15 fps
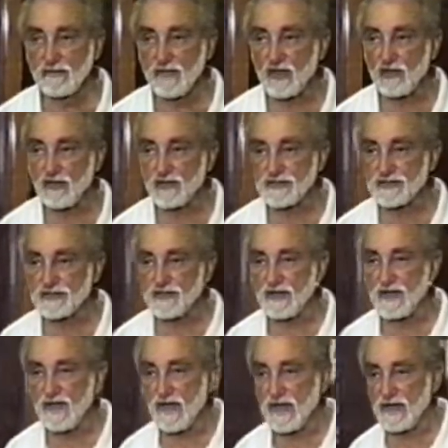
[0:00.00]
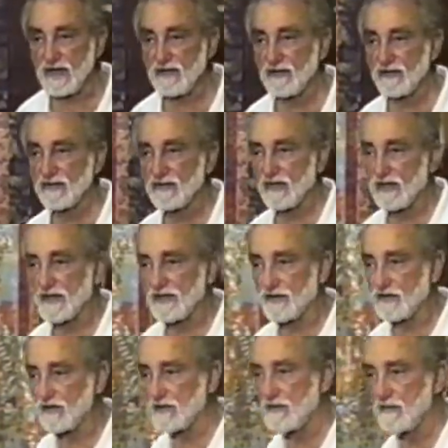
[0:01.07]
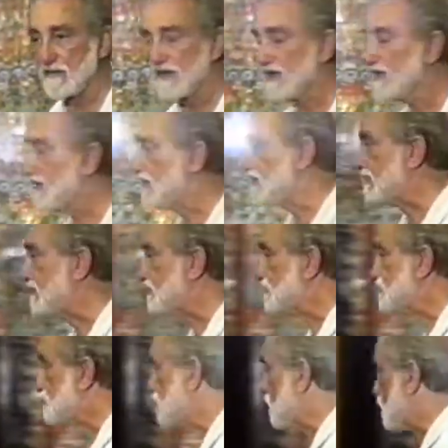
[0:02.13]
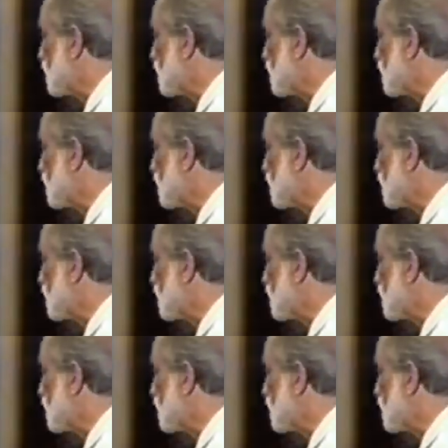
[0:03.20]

Because the ninth letter is the